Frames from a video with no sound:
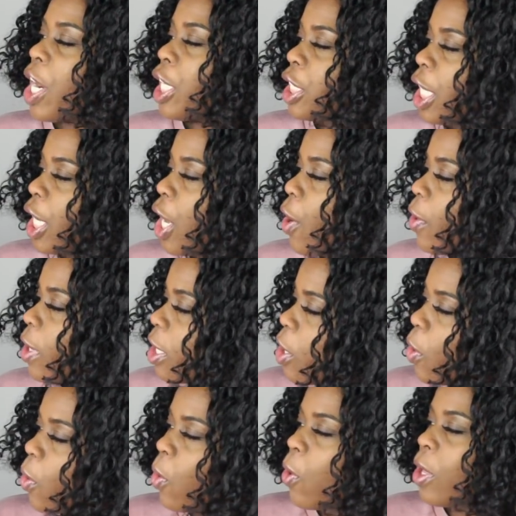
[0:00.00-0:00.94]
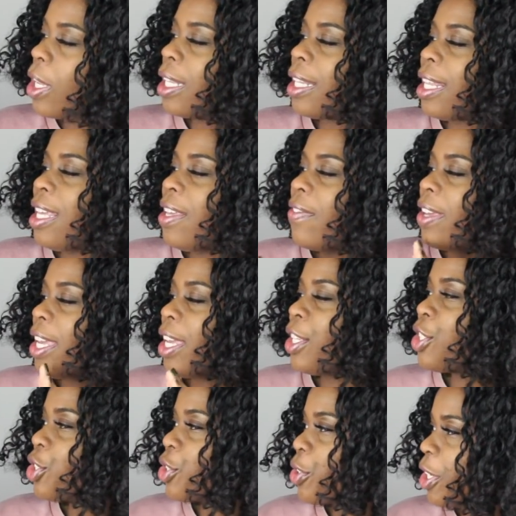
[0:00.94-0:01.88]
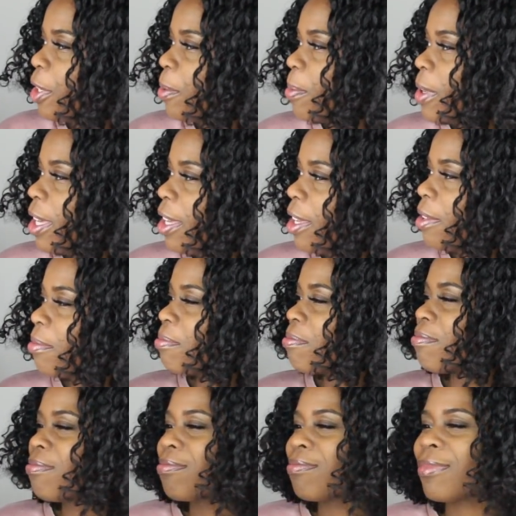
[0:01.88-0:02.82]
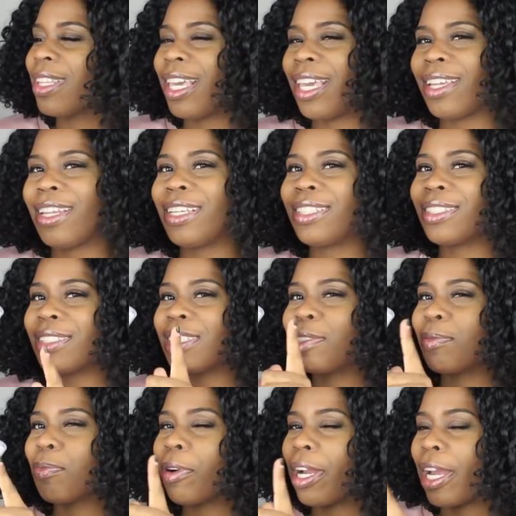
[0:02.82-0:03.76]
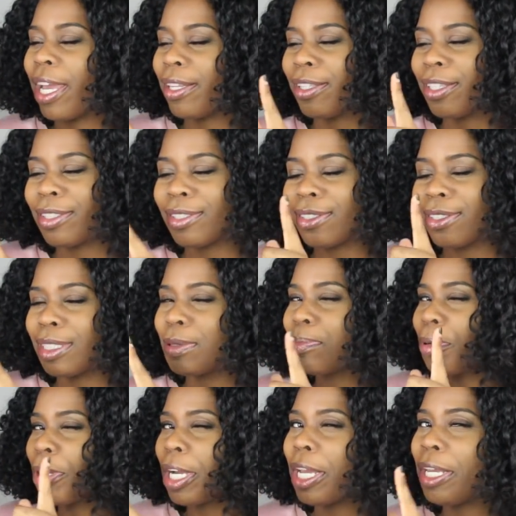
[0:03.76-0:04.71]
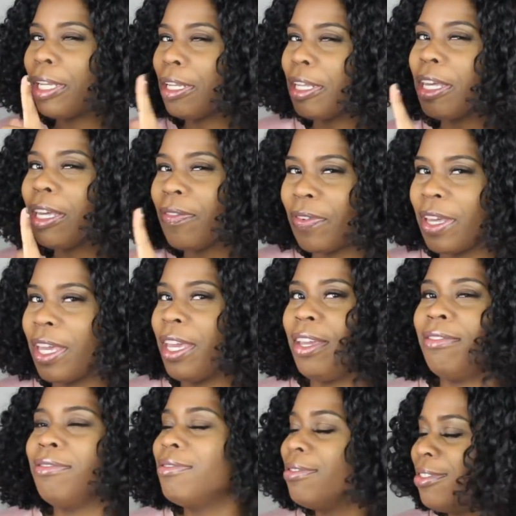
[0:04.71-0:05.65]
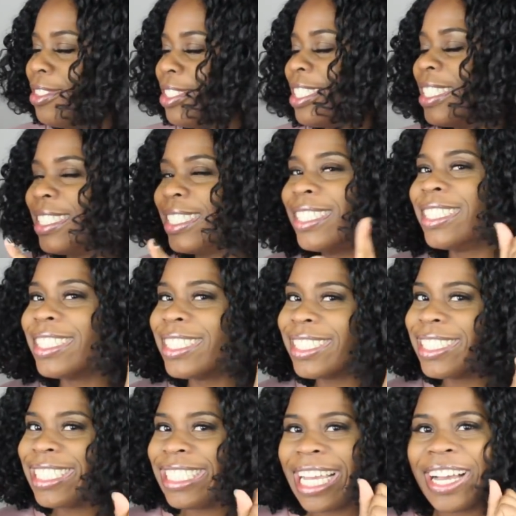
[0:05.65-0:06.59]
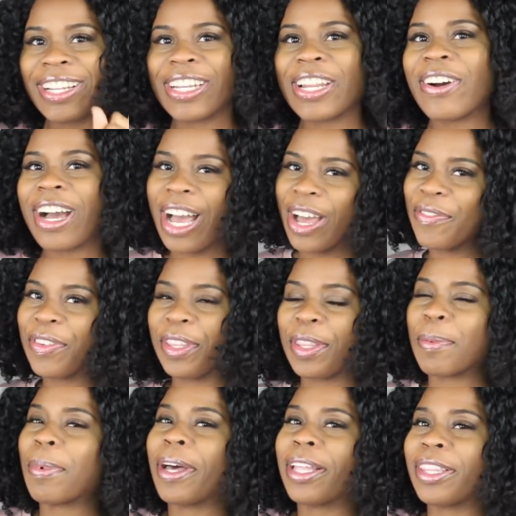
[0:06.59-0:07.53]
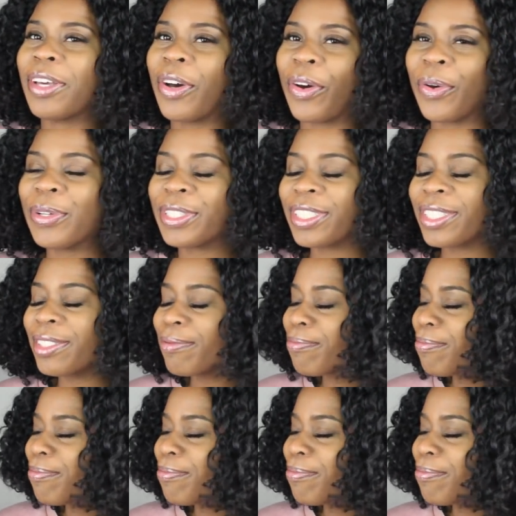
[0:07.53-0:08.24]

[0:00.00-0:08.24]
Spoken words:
virgin coconut oil leave-in treatment, and it's a spray. This is a spray leave-in. Y'all know how I feel about those.